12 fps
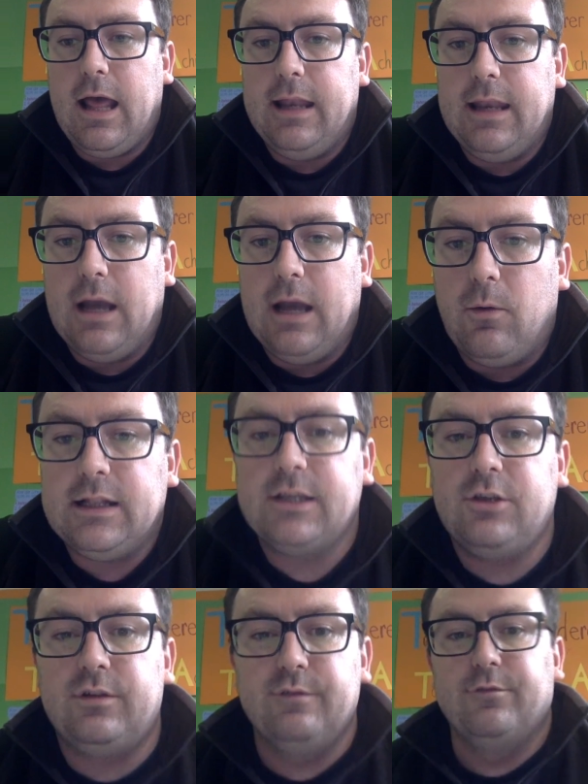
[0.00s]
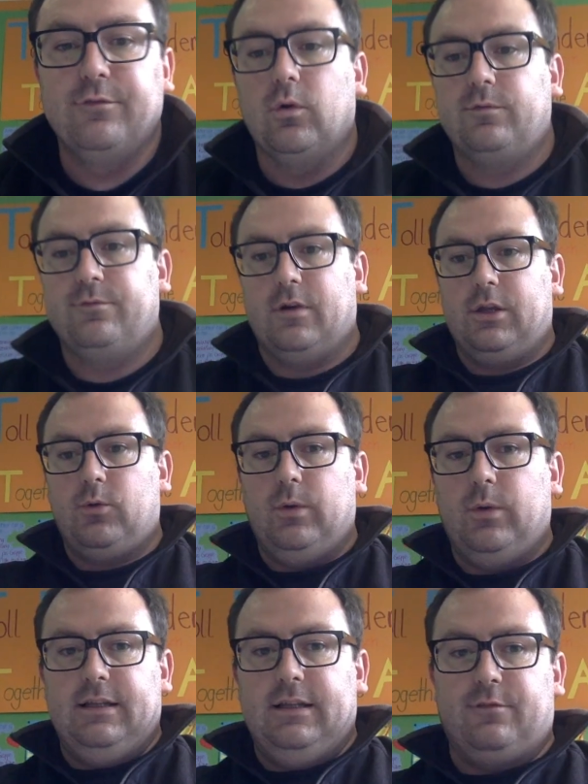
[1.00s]
Now I'd like you to vote very
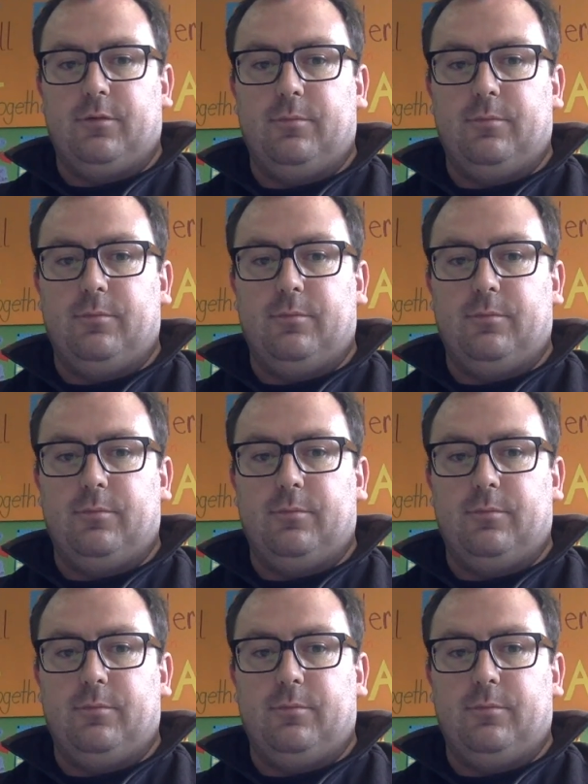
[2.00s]
quickly for